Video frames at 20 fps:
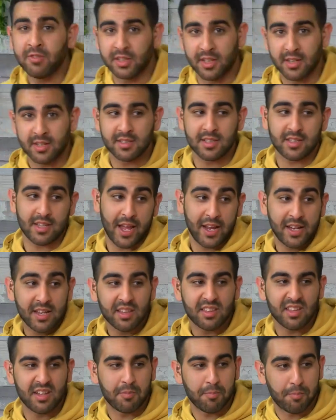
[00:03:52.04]
done
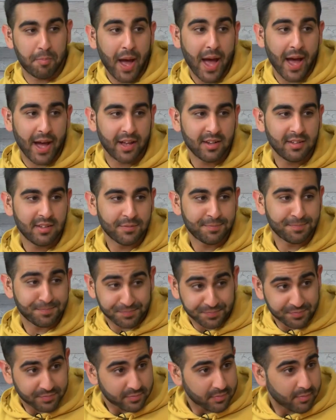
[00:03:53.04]
anything bad,
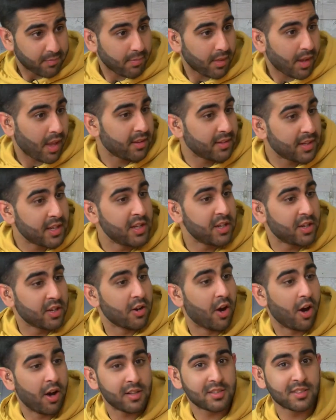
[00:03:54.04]
then you can
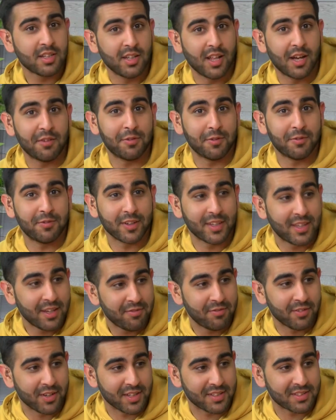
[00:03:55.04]
ask Allah for
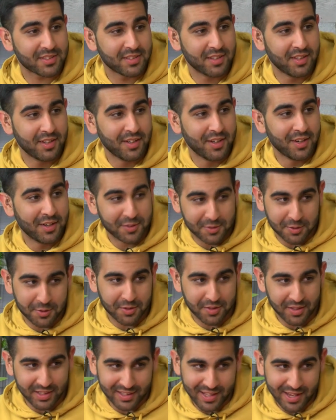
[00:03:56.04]
forgiveness. Do you
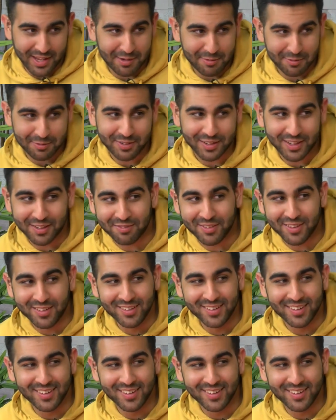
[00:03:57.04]
think that He will forgive you?